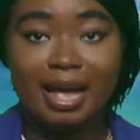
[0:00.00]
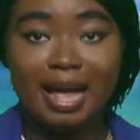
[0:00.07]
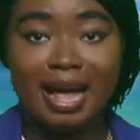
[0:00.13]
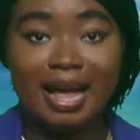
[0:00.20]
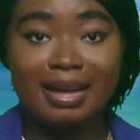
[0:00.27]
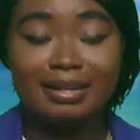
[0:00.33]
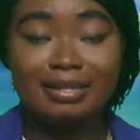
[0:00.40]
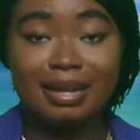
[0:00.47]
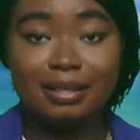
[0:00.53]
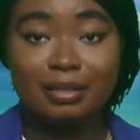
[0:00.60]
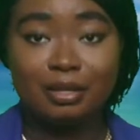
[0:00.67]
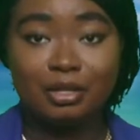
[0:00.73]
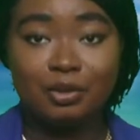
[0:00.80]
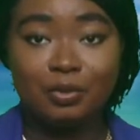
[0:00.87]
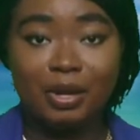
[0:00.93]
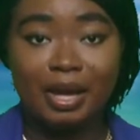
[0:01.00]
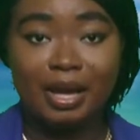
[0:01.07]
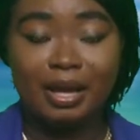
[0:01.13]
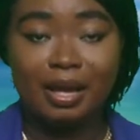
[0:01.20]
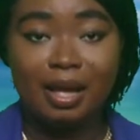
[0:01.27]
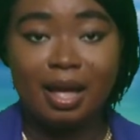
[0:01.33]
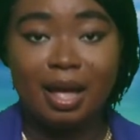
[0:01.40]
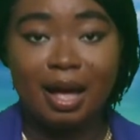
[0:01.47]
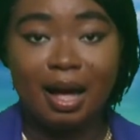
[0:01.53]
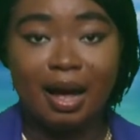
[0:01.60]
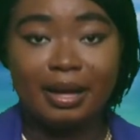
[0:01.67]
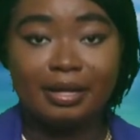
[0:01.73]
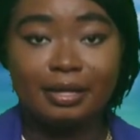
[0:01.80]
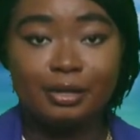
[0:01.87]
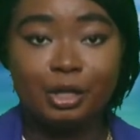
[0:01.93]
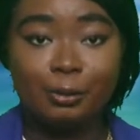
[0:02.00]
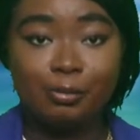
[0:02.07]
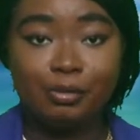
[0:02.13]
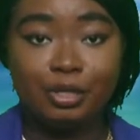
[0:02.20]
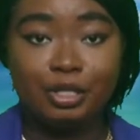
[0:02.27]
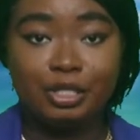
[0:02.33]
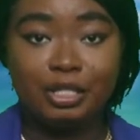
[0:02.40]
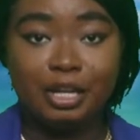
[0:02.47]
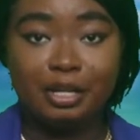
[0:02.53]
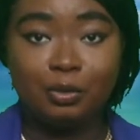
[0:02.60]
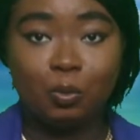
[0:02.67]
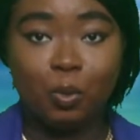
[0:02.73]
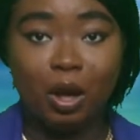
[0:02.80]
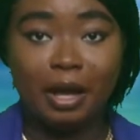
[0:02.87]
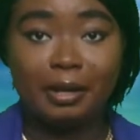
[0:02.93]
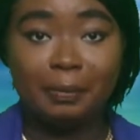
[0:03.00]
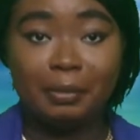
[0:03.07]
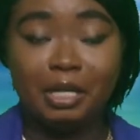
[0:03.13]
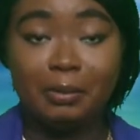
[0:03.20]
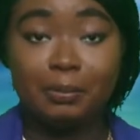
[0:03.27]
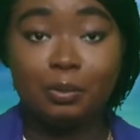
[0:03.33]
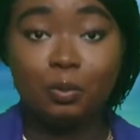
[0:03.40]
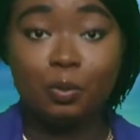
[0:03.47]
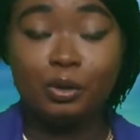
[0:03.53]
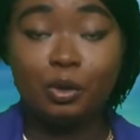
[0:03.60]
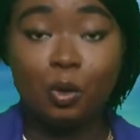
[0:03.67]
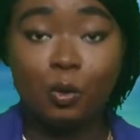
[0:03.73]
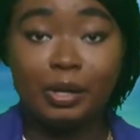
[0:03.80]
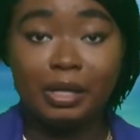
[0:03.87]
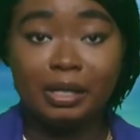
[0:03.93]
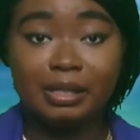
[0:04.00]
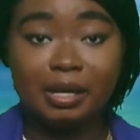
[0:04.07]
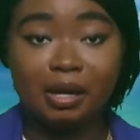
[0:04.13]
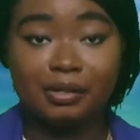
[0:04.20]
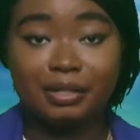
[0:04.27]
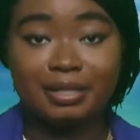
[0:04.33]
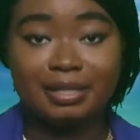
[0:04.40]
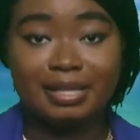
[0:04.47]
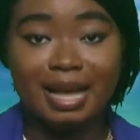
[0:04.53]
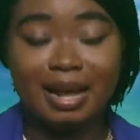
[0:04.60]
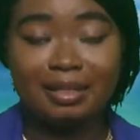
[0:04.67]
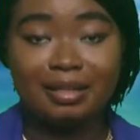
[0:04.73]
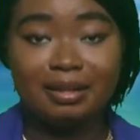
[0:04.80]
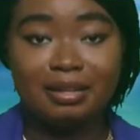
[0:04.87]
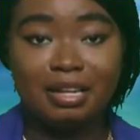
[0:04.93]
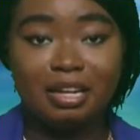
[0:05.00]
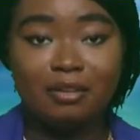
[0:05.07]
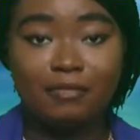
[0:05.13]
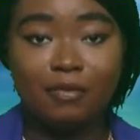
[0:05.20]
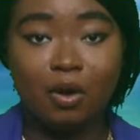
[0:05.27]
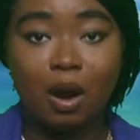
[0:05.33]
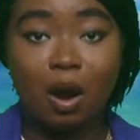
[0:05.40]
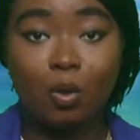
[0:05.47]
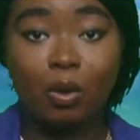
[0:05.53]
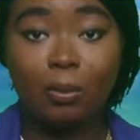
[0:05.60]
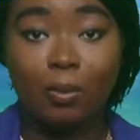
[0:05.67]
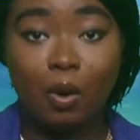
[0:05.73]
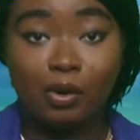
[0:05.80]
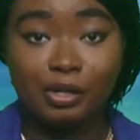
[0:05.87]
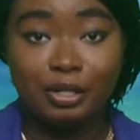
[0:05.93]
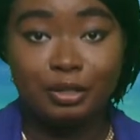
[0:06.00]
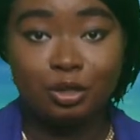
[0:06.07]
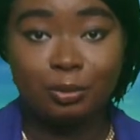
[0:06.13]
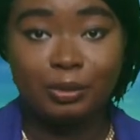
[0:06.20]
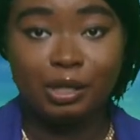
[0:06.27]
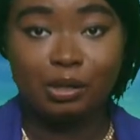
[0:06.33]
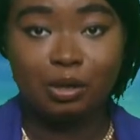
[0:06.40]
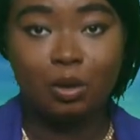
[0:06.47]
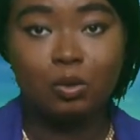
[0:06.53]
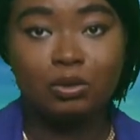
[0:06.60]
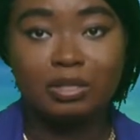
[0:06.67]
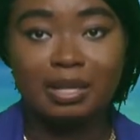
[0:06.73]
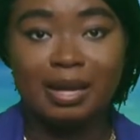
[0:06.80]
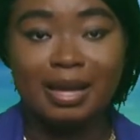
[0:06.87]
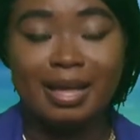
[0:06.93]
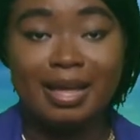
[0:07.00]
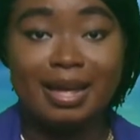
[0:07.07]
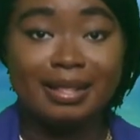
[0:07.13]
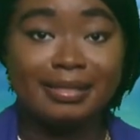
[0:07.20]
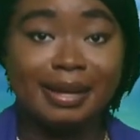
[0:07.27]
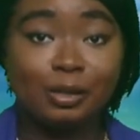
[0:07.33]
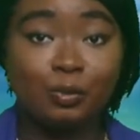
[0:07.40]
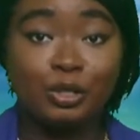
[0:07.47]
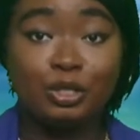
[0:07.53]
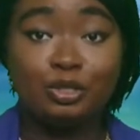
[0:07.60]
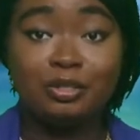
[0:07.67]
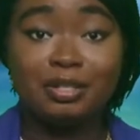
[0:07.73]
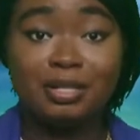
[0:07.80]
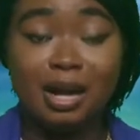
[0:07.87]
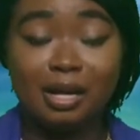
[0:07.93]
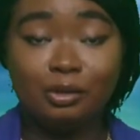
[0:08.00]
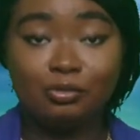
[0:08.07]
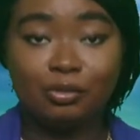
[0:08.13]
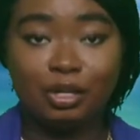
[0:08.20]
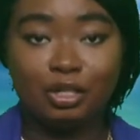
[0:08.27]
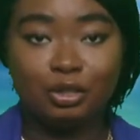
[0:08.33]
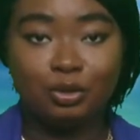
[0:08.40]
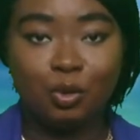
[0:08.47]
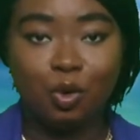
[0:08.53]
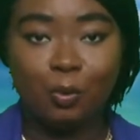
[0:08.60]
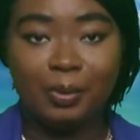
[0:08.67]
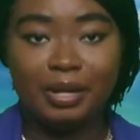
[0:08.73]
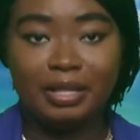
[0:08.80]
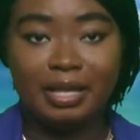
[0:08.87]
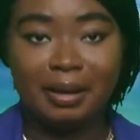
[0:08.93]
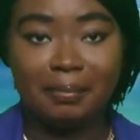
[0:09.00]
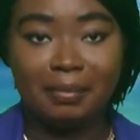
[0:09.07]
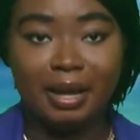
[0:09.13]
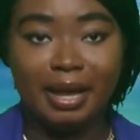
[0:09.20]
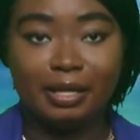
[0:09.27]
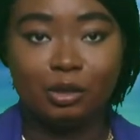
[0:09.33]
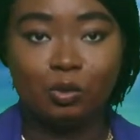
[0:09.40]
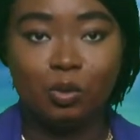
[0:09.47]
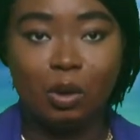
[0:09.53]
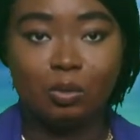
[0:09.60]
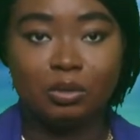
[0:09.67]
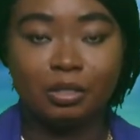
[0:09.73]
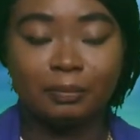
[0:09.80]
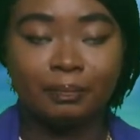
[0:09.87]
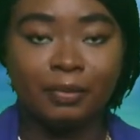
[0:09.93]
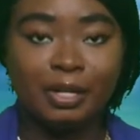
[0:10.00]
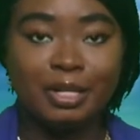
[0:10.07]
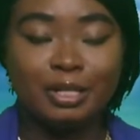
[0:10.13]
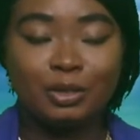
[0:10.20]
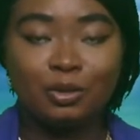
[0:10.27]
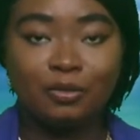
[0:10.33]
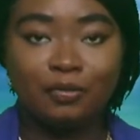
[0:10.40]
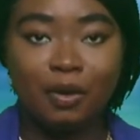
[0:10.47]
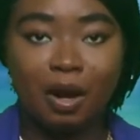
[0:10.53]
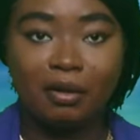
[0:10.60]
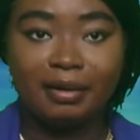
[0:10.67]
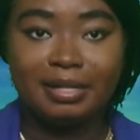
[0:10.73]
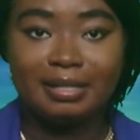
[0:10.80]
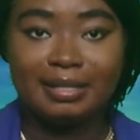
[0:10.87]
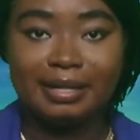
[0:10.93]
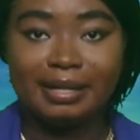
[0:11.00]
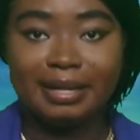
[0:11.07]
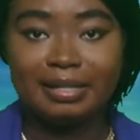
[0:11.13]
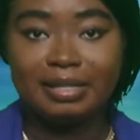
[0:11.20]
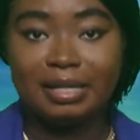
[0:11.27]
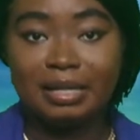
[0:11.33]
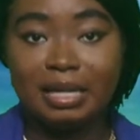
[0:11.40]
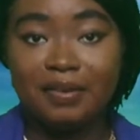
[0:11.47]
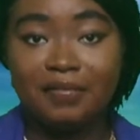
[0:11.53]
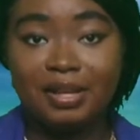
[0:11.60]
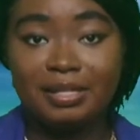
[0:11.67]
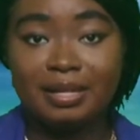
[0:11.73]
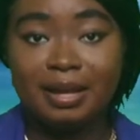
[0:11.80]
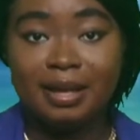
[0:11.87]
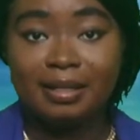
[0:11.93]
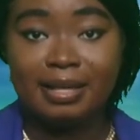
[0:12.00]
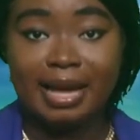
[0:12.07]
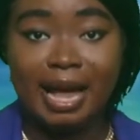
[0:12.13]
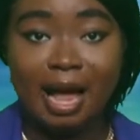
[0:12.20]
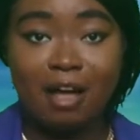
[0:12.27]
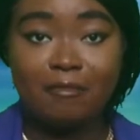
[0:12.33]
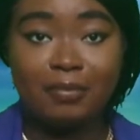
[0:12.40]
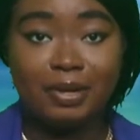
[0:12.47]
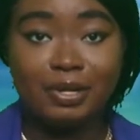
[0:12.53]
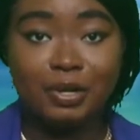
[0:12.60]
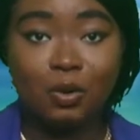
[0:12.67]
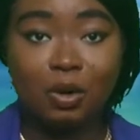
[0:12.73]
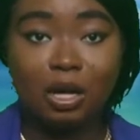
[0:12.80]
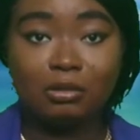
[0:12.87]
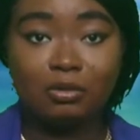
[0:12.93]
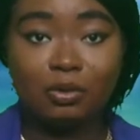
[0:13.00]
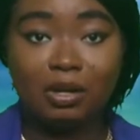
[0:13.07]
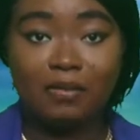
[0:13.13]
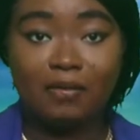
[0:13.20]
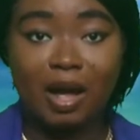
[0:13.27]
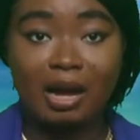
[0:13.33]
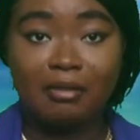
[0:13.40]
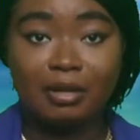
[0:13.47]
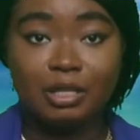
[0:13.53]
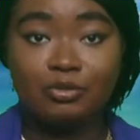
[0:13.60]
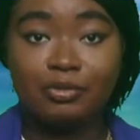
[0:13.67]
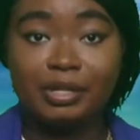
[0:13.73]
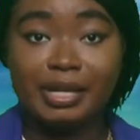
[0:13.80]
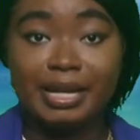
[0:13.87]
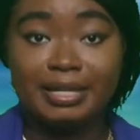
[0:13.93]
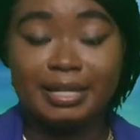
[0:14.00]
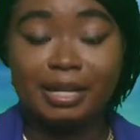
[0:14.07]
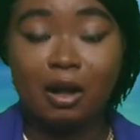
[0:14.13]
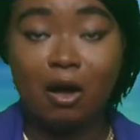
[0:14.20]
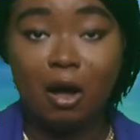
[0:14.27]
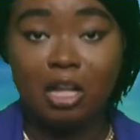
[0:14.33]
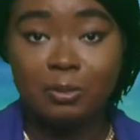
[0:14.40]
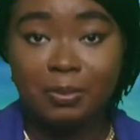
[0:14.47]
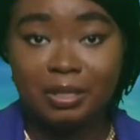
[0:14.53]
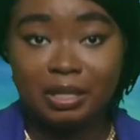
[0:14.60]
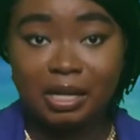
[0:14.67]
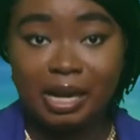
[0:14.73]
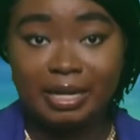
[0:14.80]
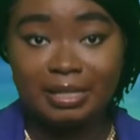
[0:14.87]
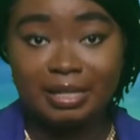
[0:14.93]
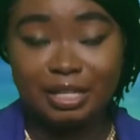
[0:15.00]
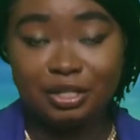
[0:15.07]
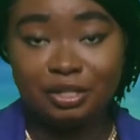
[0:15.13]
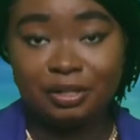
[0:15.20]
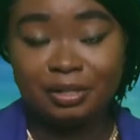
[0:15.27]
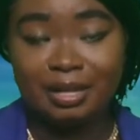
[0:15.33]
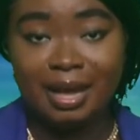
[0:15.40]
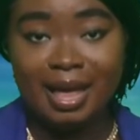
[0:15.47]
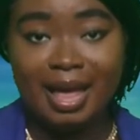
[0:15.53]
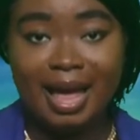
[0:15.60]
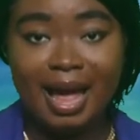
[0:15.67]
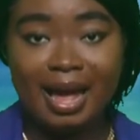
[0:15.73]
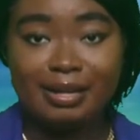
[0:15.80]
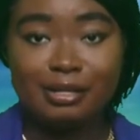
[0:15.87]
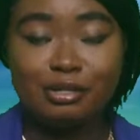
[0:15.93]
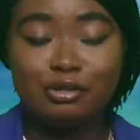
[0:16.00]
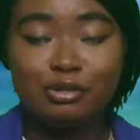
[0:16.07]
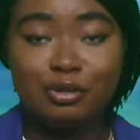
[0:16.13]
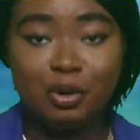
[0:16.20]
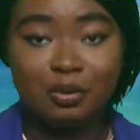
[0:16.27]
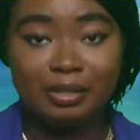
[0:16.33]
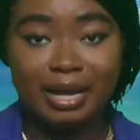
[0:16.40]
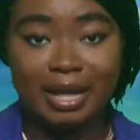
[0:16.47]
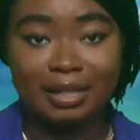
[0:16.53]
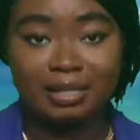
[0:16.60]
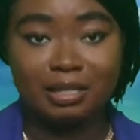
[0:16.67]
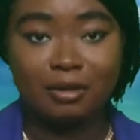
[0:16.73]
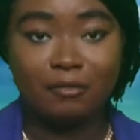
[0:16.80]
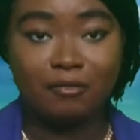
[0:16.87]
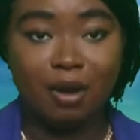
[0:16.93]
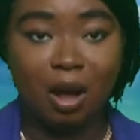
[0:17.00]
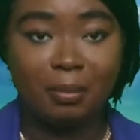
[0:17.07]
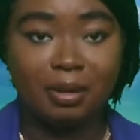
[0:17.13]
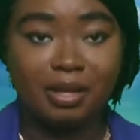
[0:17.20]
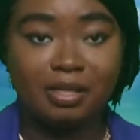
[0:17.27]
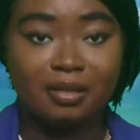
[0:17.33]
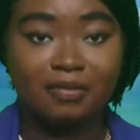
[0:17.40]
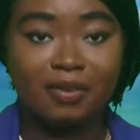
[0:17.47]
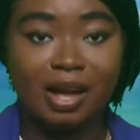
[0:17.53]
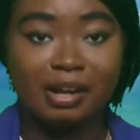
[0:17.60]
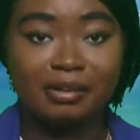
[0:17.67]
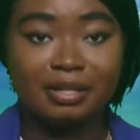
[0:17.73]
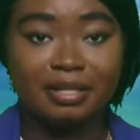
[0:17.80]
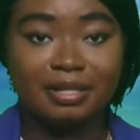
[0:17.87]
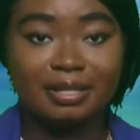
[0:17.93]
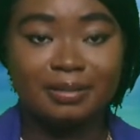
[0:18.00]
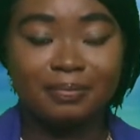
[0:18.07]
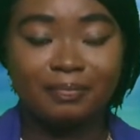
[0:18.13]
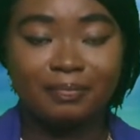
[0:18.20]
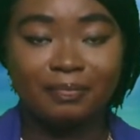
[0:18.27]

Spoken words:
and in the UK, I could appreciate why people would quickly understand the need for our borders to be closed and that we should not rush to open them," end quote. So far in St. Kitts and Nevis, there have been no coronavirus-related hospitalizations and no deaths from the virus.